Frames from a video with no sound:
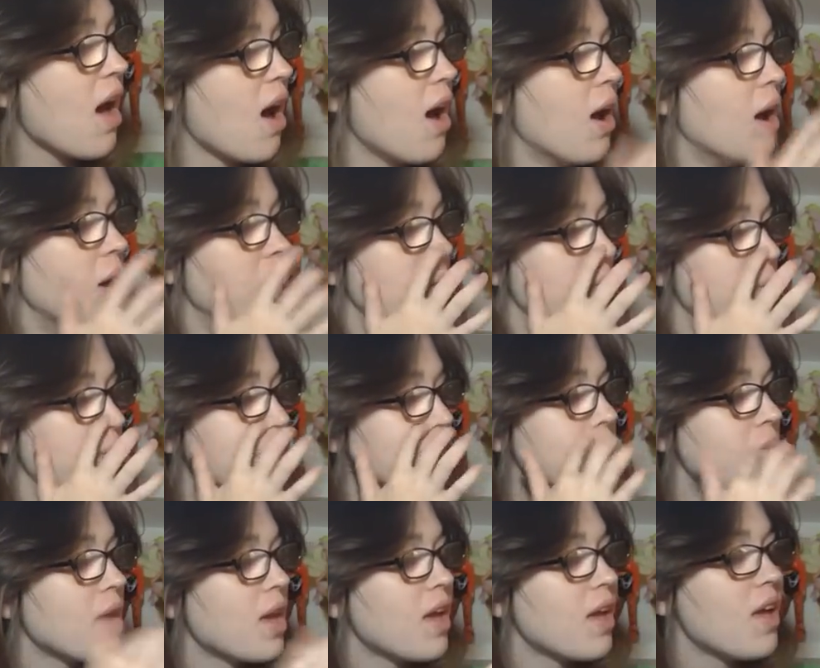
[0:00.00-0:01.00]
Um,
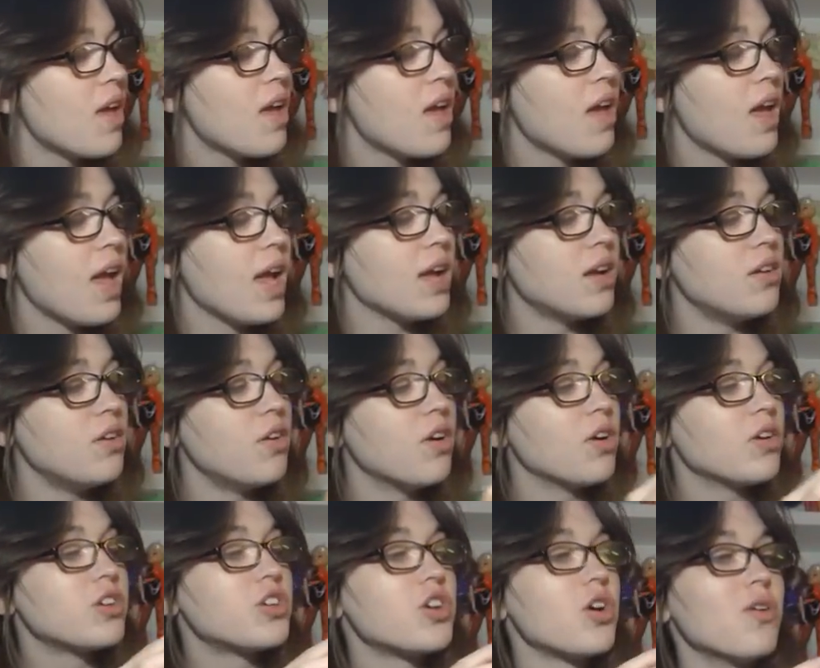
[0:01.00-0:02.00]
and
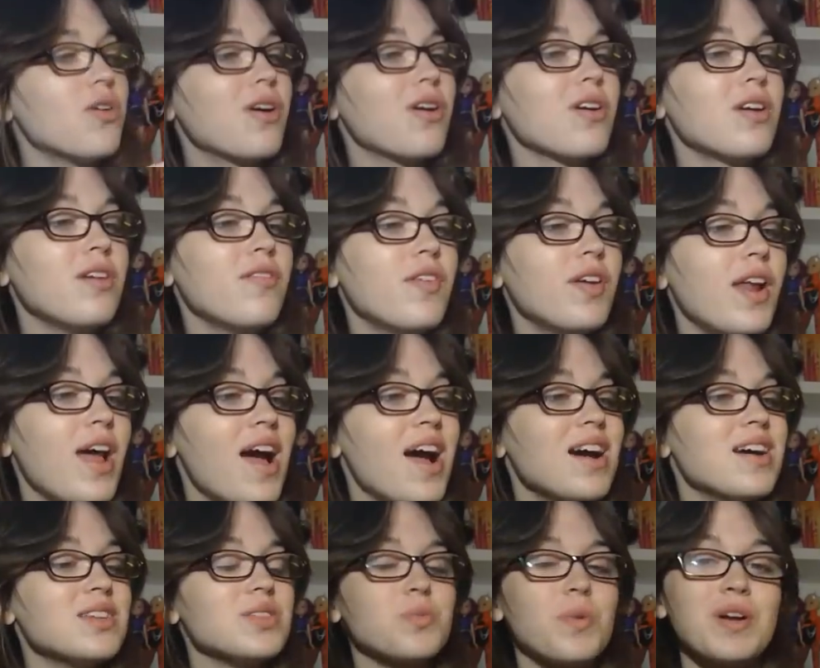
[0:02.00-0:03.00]
her choker even
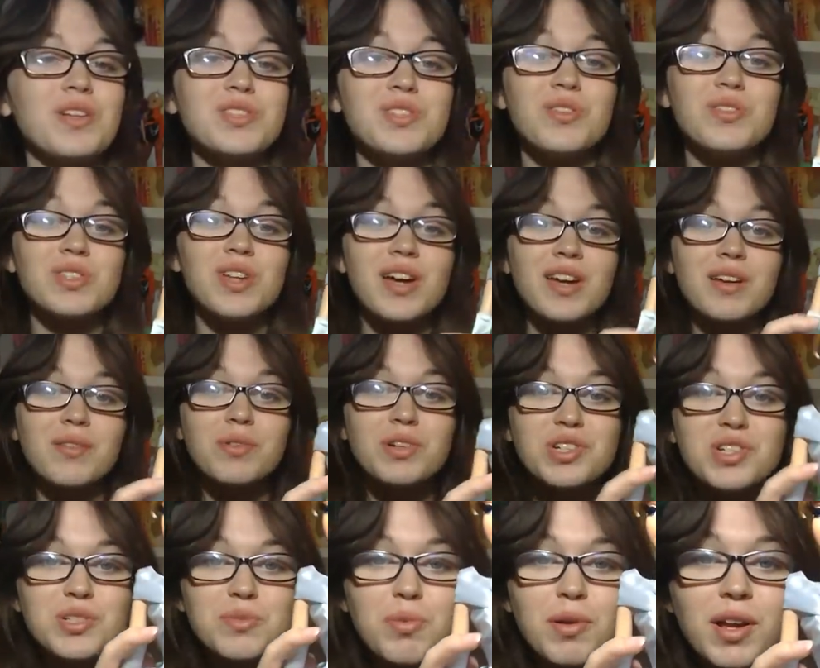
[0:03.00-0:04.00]
has rhinestones on it,
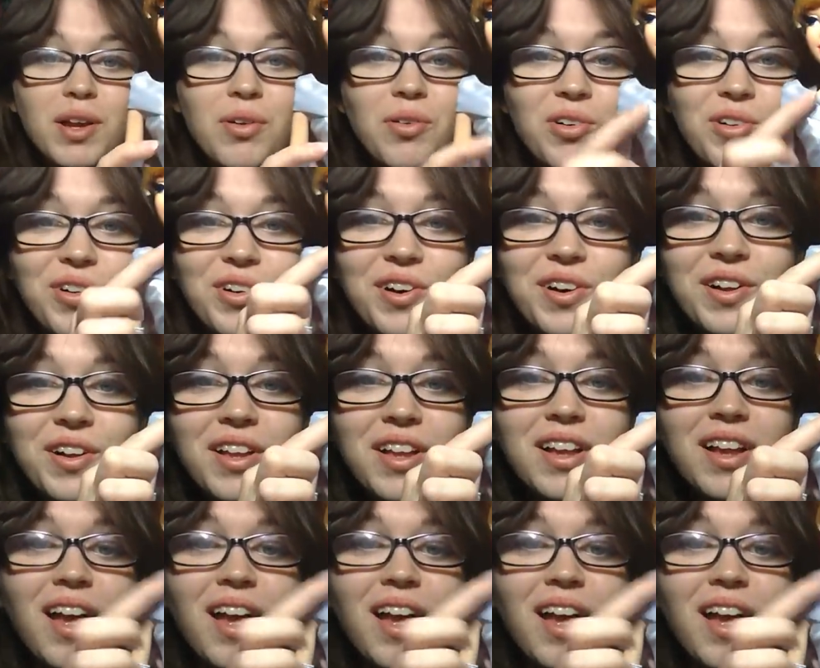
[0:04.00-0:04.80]
which is pretty cool.